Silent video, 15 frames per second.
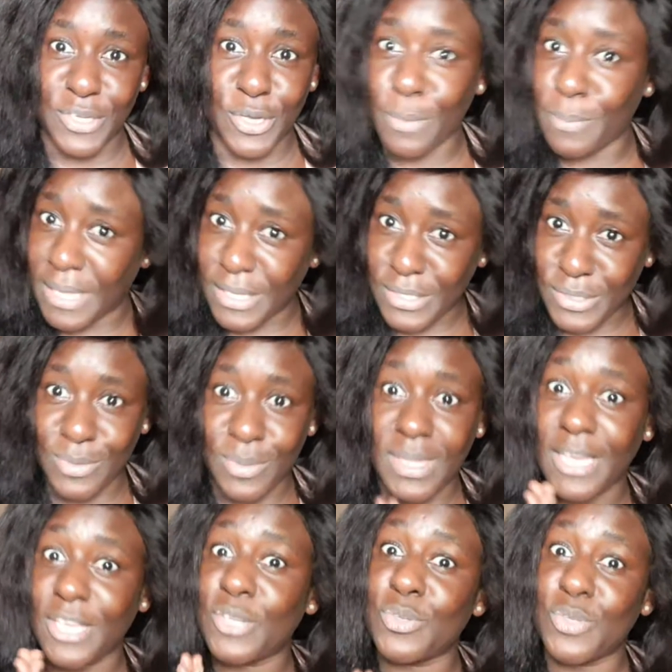God bless you.
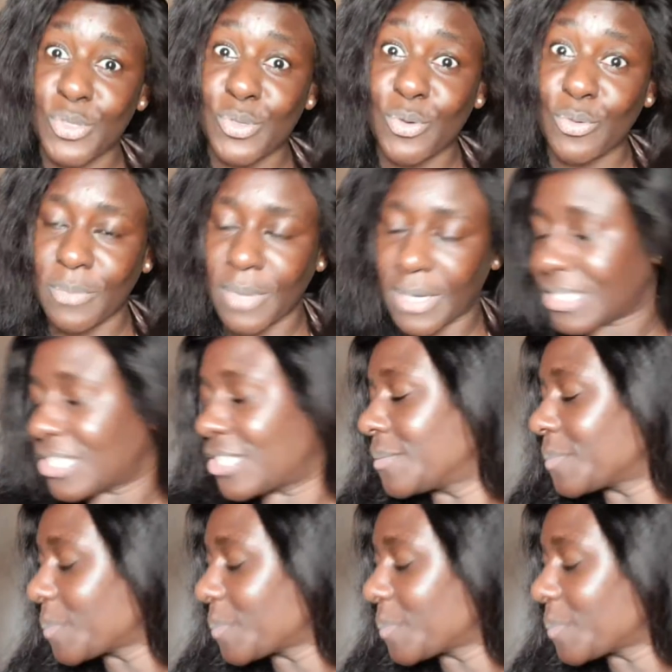Thank you so much.